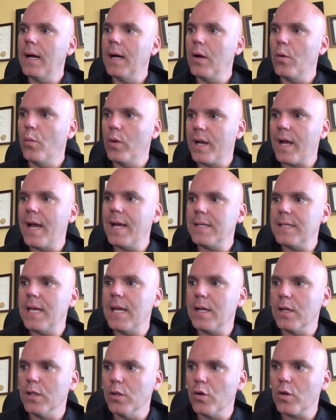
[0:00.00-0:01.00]
when I
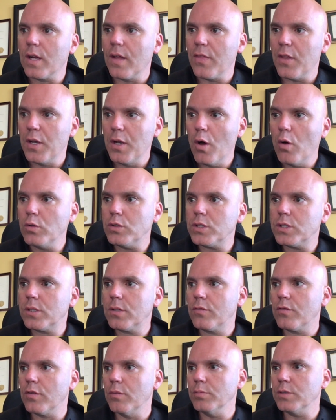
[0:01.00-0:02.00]
take a look at the notes
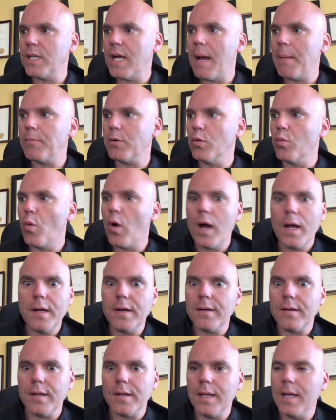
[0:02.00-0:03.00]
from chapter
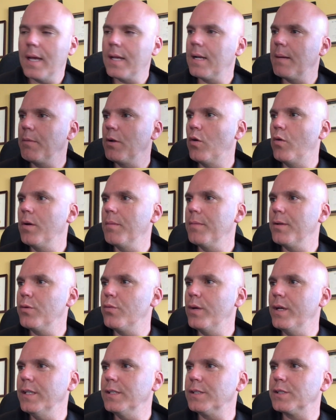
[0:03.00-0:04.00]
1, again, I'm going
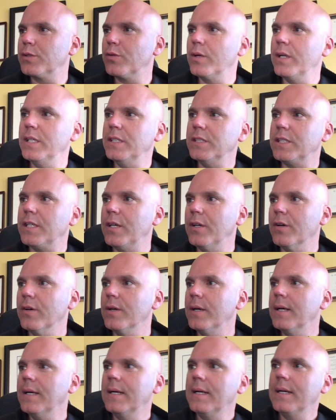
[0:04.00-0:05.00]
between screens here.
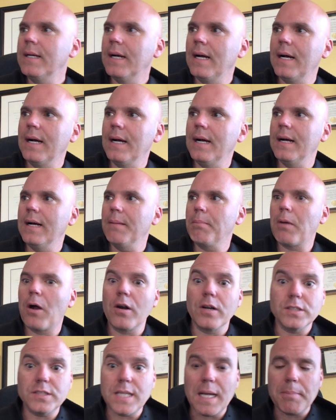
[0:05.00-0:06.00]

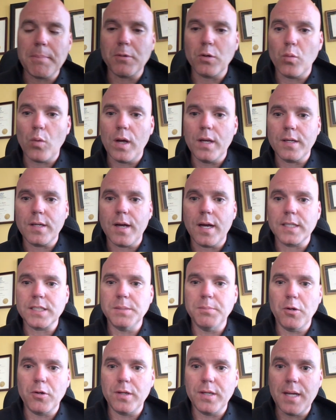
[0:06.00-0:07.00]
Part of chapter 1 talks
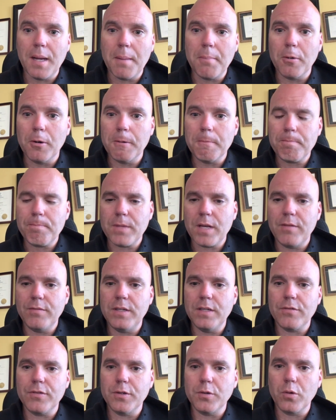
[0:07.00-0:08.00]
about a number of
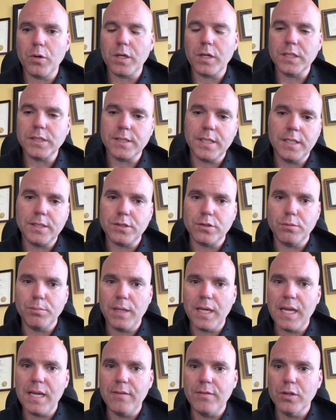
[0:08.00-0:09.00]
different organizational
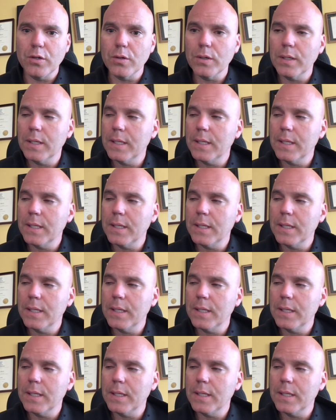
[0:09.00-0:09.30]
behavior